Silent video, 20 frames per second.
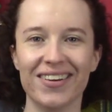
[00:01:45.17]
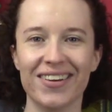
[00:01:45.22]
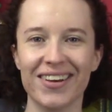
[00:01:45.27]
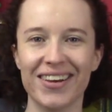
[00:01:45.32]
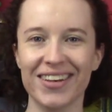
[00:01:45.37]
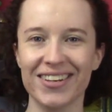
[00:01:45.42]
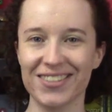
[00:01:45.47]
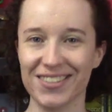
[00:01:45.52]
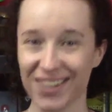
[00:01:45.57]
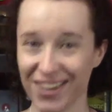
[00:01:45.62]

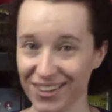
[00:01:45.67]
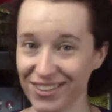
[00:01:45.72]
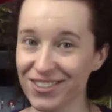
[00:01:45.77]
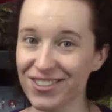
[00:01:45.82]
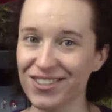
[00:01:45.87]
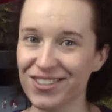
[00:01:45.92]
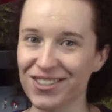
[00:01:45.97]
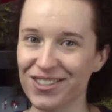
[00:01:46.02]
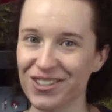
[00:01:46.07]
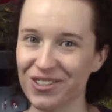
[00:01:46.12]
it tells
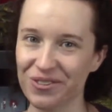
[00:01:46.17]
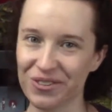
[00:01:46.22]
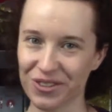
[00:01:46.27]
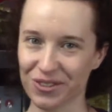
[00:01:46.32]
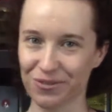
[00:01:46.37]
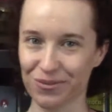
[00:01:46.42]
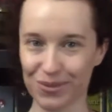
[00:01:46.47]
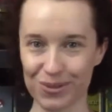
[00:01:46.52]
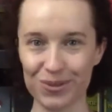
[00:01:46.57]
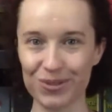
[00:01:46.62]
you to in
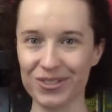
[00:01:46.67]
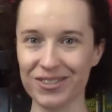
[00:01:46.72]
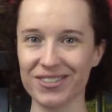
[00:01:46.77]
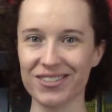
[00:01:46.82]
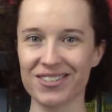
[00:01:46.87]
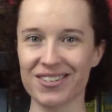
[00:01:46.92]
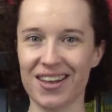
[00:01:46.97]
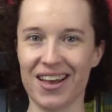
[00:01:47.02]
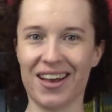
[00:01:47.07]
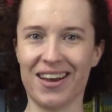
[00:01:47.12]
the
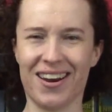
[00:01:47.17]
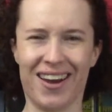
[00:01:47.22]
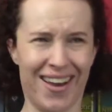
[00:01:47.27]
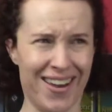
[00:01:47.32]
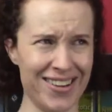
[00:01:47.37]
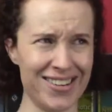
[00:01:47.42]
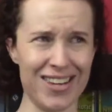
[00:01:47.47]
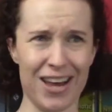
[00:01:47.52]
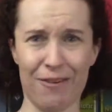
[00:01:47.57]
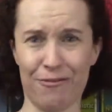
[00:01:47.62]
rules, and
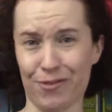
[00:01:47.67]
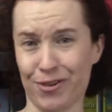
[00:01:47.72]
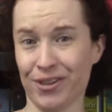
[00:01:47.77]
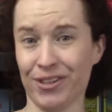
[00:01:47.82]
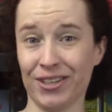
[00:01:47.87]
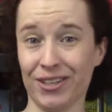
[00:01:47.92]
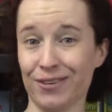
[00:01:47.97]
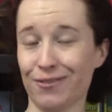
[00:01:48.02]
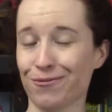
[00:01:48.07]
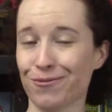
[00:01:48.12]
I
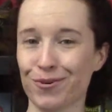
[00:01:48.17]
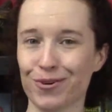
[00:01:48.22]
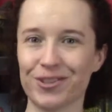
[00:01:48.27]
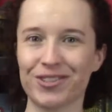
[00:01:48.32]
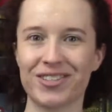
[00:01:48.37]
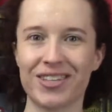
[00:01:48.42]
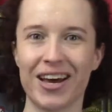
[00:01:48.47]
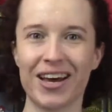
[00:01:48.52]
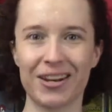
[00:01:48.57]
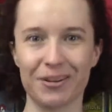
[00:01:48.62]
definitely enforce
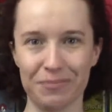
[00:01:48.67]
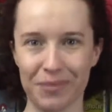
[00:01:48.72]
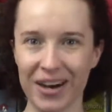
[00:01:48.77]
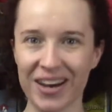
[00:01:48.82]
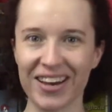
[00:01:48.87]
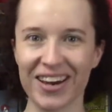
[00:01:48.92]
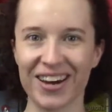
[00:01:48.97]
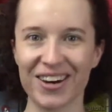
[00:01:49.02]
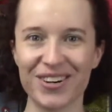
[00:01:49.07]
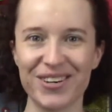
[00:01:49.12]
that in
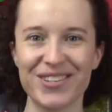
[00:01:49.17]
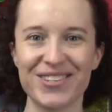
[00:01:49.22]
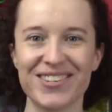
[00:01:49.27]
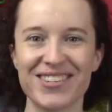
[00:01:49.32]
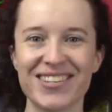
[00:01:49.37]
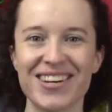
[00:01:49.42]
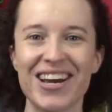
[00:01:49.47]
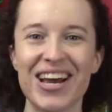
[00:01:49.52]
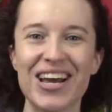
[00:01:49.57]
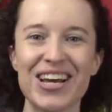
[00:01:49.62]
my
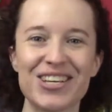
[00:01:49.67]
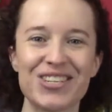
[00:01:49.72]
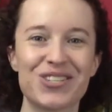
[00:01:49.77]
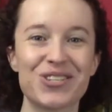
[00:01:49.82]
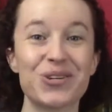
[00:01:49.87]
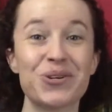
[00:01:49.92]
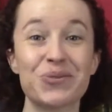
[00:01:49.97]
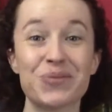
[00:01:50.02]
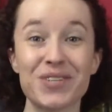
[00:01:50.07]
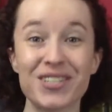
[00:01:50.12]
house.
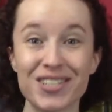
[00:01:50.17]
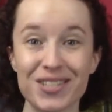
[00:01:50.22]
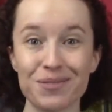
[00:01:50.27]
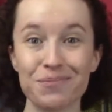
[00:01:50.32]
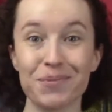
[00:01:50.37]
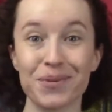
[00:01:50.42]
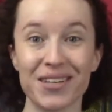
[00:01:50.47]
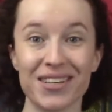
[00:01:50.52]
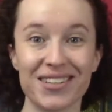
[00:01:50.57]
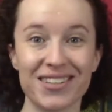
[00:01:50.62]
So we did
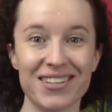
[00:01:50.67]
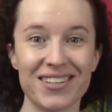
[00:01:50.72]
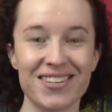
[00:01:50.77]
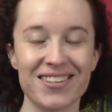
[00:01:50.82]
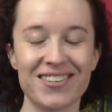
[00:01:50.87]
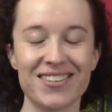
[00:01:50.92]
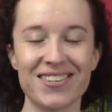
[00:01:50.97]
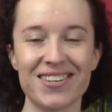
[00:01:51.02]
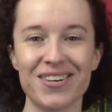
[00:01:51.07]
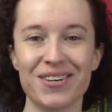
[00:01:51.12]
play
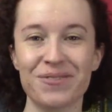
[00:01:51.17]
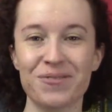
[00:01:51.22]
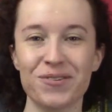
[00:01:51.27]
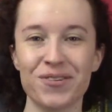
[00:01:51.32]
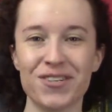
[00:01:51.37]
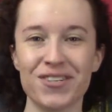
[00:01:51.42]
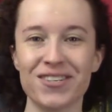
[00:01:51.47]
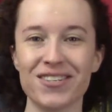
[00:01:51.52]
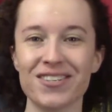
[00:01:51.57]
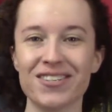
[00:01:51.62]
this. It
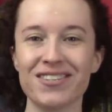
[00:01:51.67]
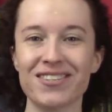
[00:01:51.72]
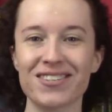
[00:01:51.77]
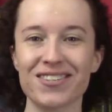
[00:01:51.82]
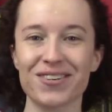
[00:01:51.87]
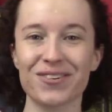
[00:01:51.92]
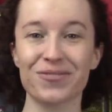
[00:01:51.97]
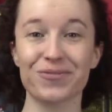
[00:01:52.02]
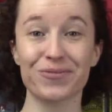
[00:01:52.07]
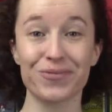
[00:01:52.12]
was
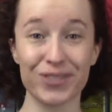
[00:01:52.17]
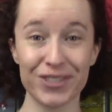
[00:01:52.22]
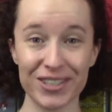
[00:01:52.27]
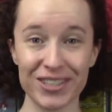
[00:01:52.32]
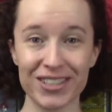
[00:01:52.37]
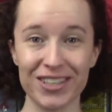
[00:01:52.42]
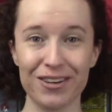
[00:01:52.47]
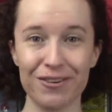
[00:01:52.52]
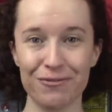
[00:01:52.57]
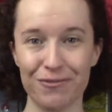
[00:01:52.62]

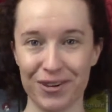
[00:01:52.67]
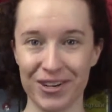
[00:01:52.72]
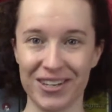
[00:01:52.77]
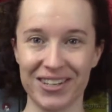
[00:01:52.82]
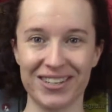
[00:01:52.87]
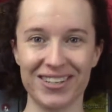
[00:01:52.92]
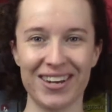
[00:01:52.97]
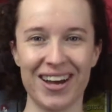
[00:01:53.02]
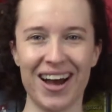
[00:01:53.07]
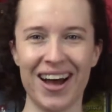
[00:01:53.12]
really
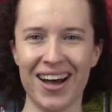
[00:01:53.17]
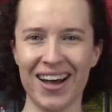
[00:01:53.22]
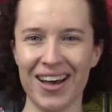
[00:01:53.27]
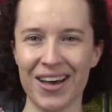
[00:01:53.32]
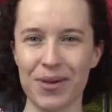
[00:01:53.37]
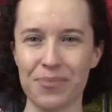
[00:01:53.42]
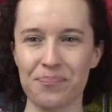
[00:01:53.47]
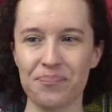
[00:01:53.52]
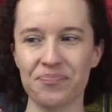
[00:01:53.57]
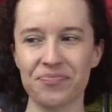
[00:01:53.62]
fun.
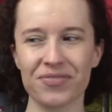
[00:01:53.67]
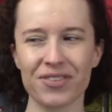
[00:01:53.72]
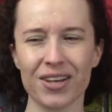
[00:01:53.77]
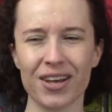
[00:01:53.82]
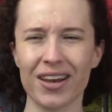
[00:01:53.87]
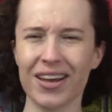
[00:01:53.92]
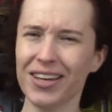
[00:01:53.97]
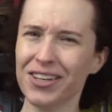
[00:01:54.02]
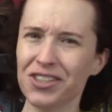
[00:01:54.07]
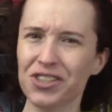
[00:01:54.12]
I'm
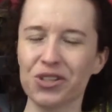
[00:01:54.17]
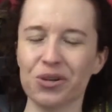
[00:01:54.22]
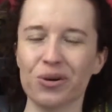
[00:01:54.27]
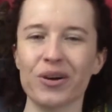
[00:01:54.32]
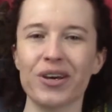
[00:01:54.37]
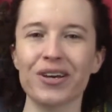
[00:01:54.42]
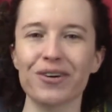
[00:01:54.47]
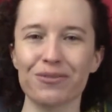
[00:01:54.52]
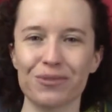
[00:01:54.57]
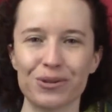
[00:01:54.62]

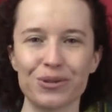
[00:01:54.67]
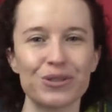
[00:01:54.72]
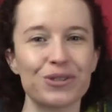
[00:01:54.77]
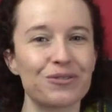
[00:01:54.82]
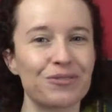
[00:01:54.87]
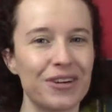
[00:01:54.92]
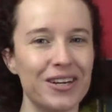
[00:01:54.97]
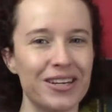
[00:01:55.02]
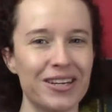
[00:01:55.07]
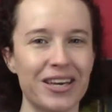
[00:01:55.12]
enjoying roll and
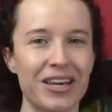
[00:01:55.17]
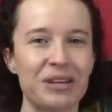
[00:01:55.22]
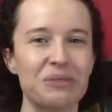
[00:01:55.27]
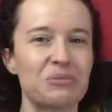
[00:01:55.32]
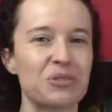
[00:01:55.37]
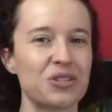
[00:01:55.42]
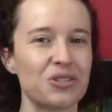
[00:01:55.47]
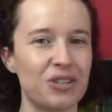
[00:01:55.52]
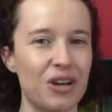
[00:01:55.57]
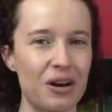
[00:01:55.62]
write
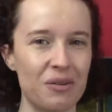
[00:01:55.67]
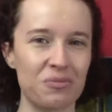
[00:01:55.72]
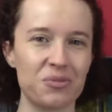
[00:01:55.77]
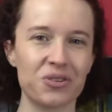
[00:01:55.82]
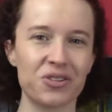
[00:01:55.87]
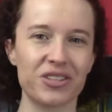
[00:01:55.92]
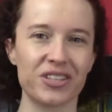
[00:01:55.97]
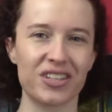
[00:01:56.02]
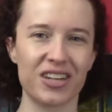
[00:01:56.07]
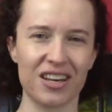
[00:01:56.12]
games a lot
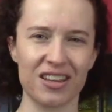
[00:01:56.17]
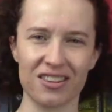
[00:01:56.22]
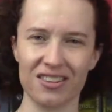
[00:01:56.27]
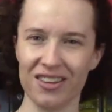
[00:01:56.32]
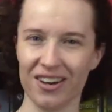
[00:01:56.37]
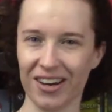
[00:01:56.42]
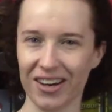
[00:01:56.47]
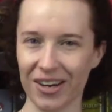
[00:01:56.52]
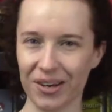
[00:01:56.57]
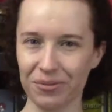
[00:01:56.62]
more than I
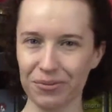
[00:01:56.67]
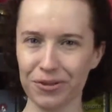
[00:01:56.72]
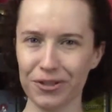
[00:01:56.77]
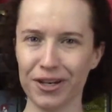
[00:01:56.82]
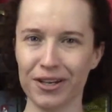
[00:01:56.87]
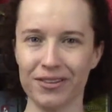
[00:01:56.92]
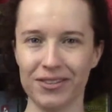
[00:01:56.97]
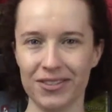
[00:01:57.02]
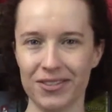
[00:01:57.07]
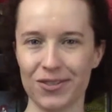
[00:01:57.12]
thought I would,
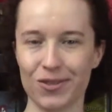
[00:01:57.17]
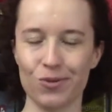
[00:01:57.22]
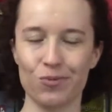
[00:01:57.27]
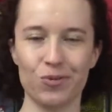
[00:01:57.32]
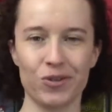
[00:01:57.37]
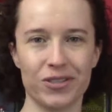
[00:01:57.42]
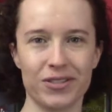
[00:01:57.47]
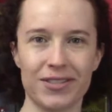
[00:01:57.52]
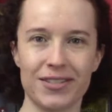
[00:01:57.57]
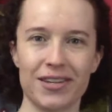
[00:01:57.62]
at least the
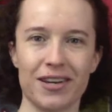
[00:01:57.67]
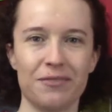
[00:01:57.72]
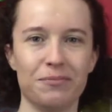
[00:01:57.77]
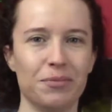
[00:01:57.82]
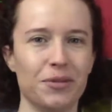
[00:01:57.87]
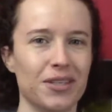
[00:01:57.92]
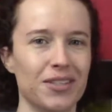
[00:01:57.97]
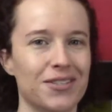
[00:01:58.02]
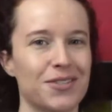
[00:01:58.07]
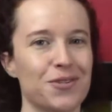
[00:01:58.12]
ones that I've
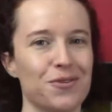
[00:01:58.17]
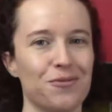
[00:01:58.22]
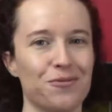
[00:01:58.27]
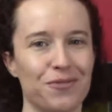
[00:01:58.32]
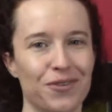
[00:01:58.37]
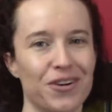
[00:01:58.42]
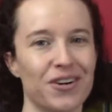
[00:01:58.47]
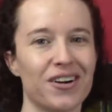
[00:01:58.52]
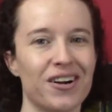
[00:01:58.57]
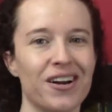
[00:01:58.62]
played so
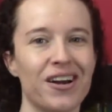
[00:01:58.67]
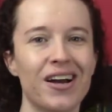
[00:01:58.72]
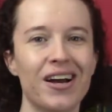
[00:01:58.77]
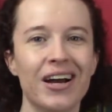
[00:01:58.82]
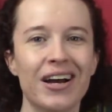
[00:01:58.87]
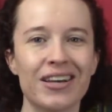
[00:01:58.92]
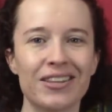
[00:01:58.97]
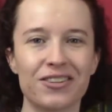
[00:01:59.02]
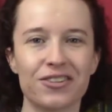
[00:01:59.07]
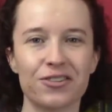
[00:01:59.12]
far.
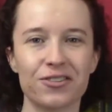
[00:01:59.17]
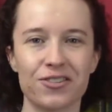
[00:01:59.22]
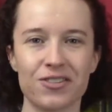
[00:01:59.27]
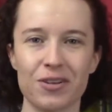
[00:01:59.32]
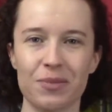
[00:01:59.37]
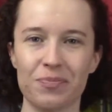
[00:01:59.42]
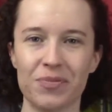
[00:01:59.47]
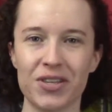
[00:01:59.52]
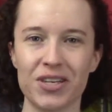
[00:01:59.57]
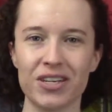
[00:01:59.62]
There's
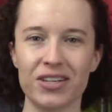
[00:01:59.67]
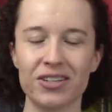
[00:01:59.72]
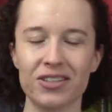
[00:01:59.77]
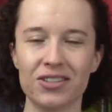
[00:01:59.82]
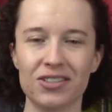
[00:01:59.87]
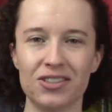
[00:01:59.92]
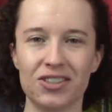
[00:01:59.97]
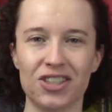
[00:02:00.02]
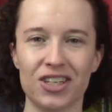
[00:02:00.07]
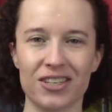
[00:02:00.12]
something
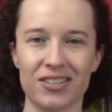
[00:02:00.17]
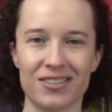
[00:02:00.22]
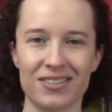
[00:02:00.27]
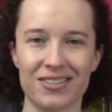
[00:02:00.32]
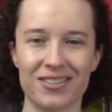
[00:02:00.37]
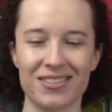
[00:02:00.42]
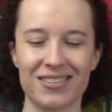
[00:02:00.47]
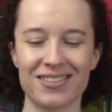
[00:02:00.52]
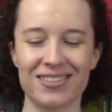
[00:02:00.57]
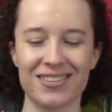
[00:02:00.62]
just,